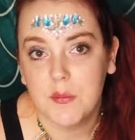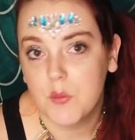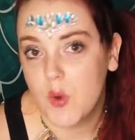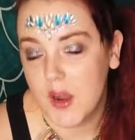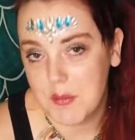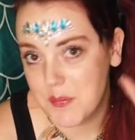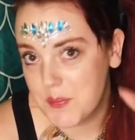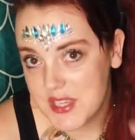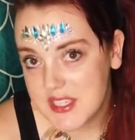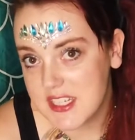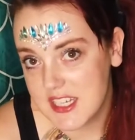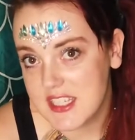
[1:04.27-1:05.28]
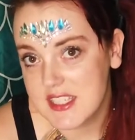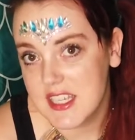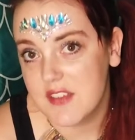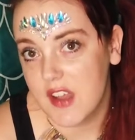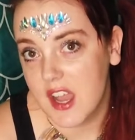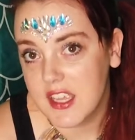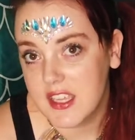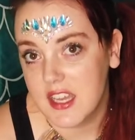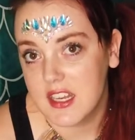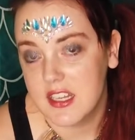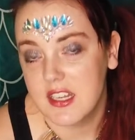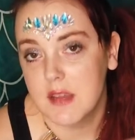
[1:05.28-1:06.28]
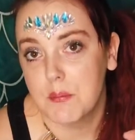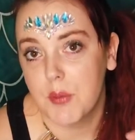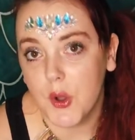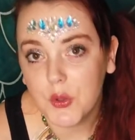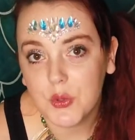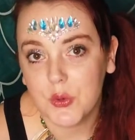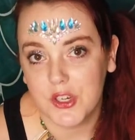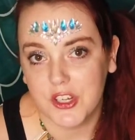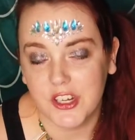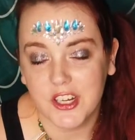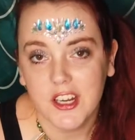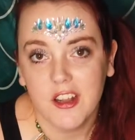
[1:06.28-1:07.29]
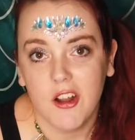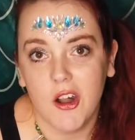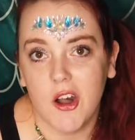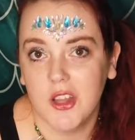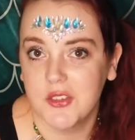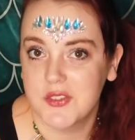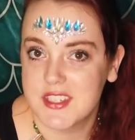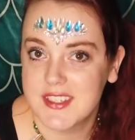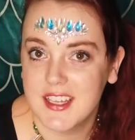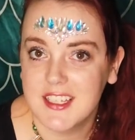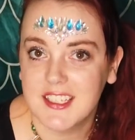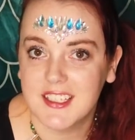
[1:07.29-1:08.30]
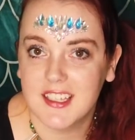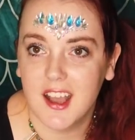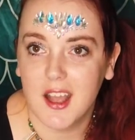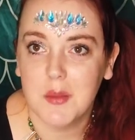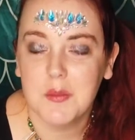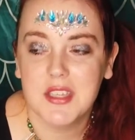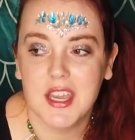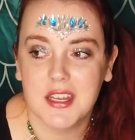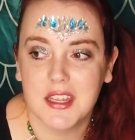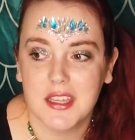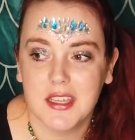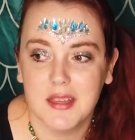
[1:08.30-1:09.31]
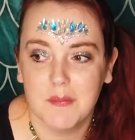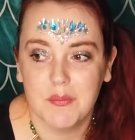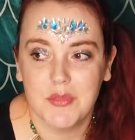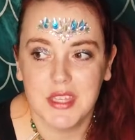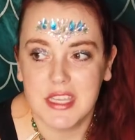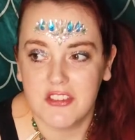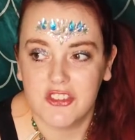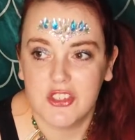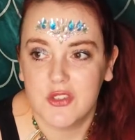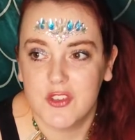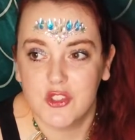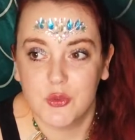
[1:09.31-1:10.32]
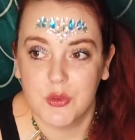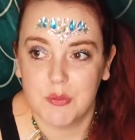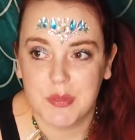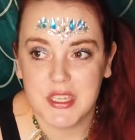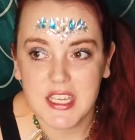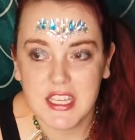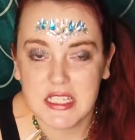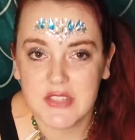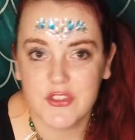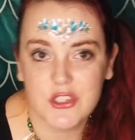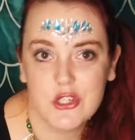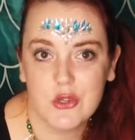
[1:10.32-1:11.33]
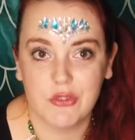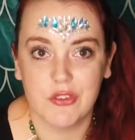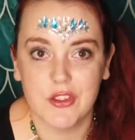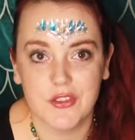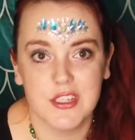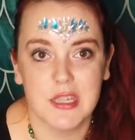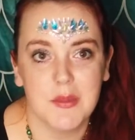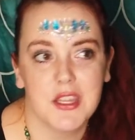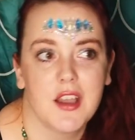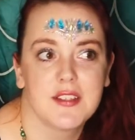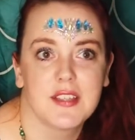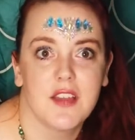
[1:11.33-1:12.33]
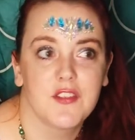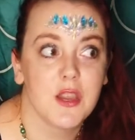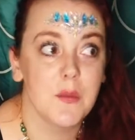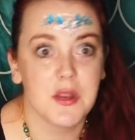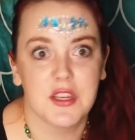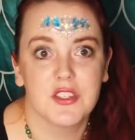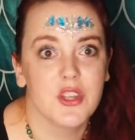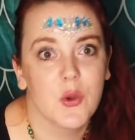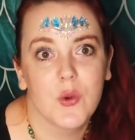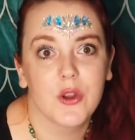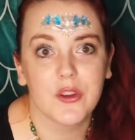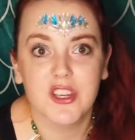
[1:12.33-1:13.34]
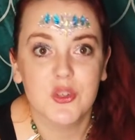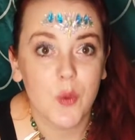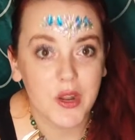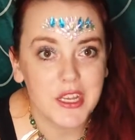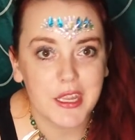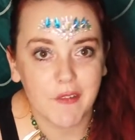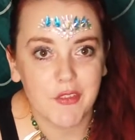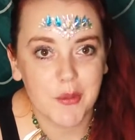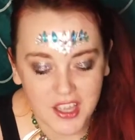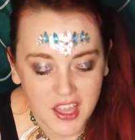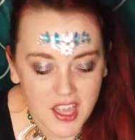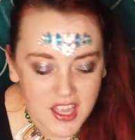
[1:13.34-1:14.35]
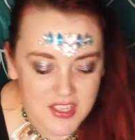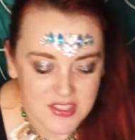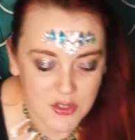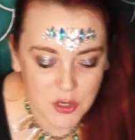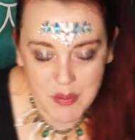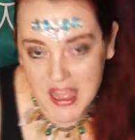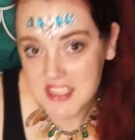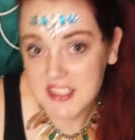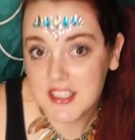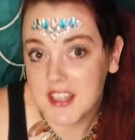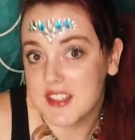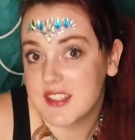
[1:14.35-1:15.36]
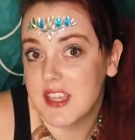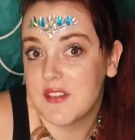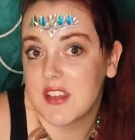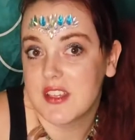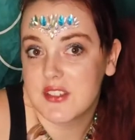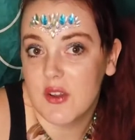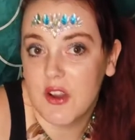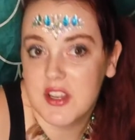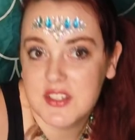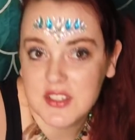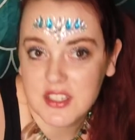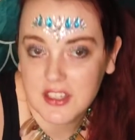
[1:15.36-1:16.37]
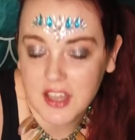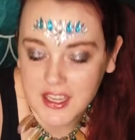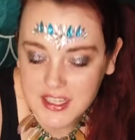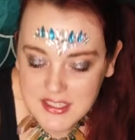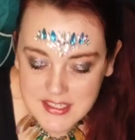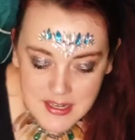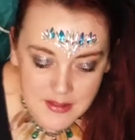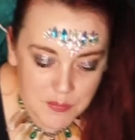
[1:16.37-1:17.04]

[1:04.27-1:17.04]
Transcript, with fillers: where I'm a business, if I get it bulk order, all of a sudden I'm getting each individual piece for 250 because I've committed to ordering 20 of them. So you're passing that savings on to the client.